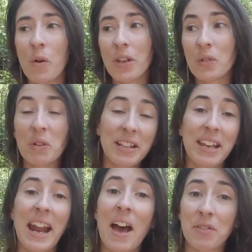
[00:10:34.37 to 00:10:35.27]
Well, you're really
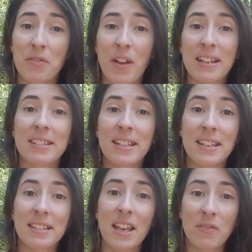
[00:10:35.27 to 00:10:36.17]
going to have to face
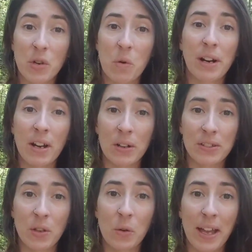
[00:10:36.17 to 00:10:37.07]
this if you're working
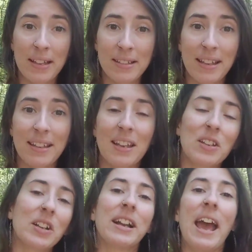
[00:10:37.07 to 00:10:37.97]
on soul gazing.
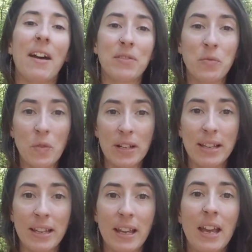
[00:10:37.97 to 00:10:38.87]
You're going to have to
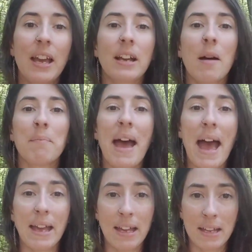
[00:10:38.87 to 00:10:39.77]
really come
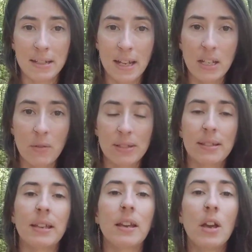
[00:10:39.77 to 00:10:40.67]
back and
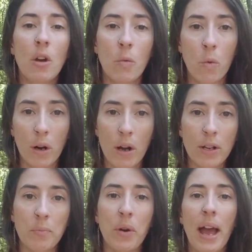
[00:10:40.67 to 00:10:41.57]
continuously work on
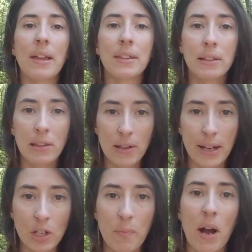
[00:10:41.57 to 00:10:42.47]
your breath, look
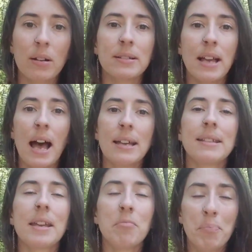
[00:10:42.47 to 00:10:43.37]
in your partner's eyes,
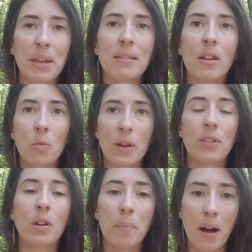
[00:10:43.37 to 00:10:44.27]
and be there
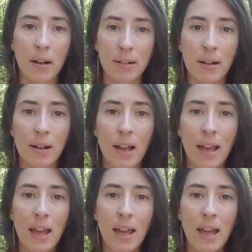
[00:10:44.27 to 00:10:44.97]
with your partner.